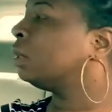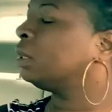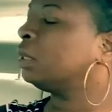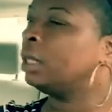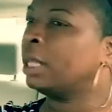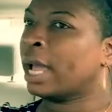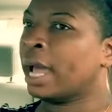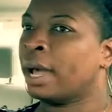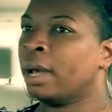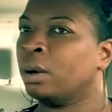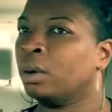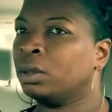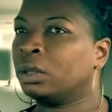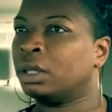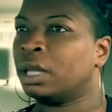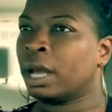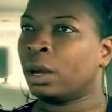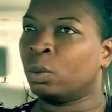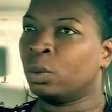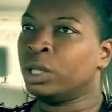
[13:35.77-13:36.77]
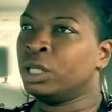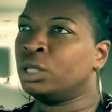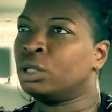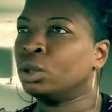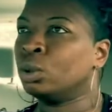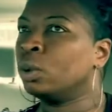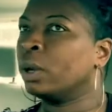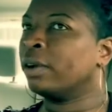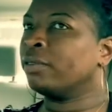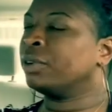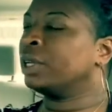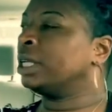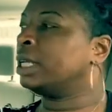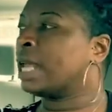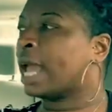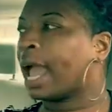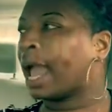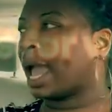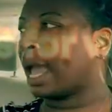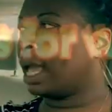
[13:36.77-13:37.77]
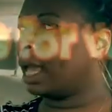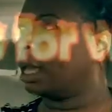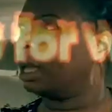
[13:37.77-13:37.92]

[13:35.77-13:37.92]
do every day.